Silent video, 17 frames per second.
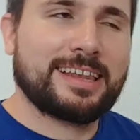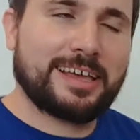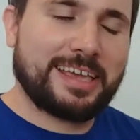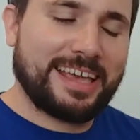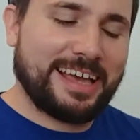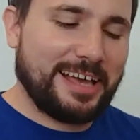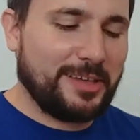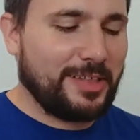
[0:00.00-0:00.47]

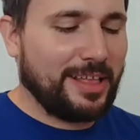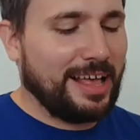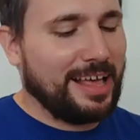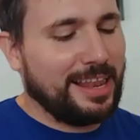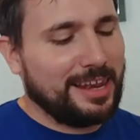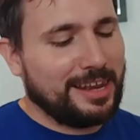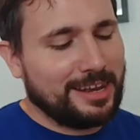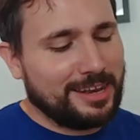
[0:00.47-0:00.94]
Yeah,
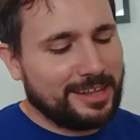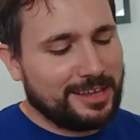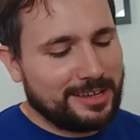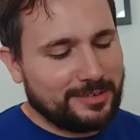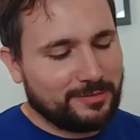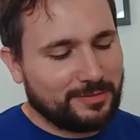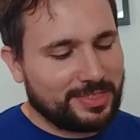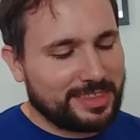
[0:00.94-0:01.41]
I
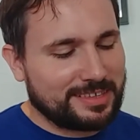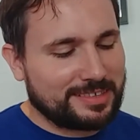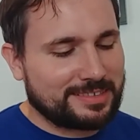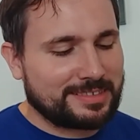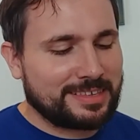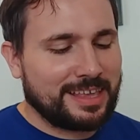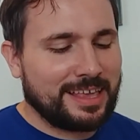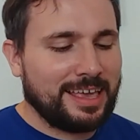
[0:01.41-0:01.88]
love
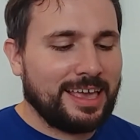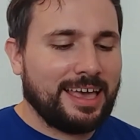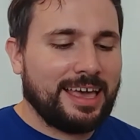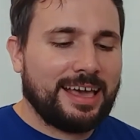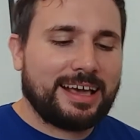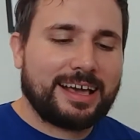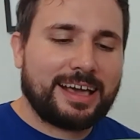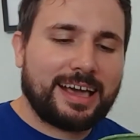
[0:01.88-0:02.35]
this
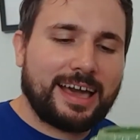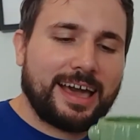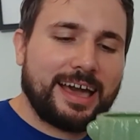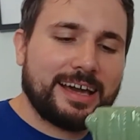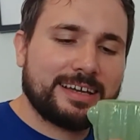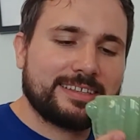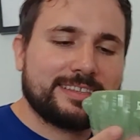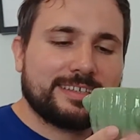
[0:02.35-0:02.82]

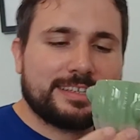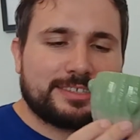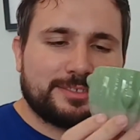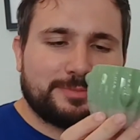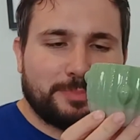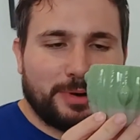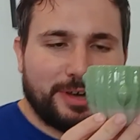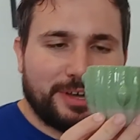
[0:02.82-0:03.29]

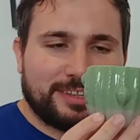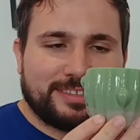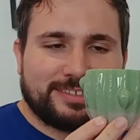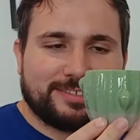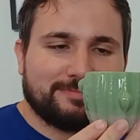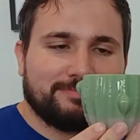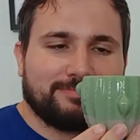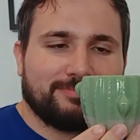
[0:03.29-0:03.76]
cactus pot.